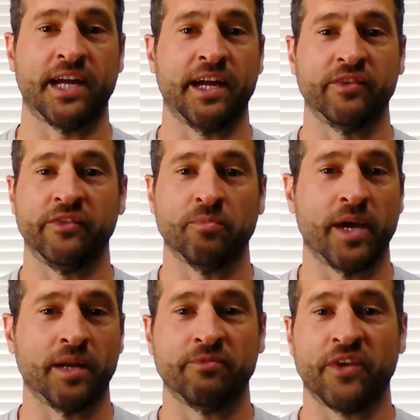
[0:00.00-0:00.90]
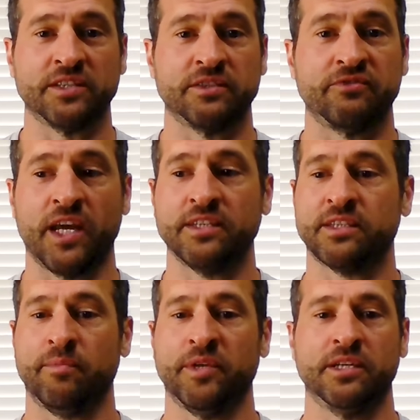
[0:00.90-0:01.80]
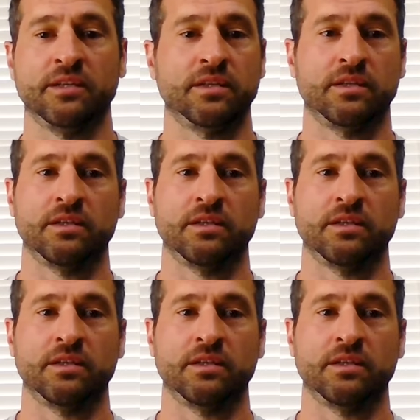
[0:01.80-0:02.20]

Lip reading: And I haven't even met them face to face. I mean,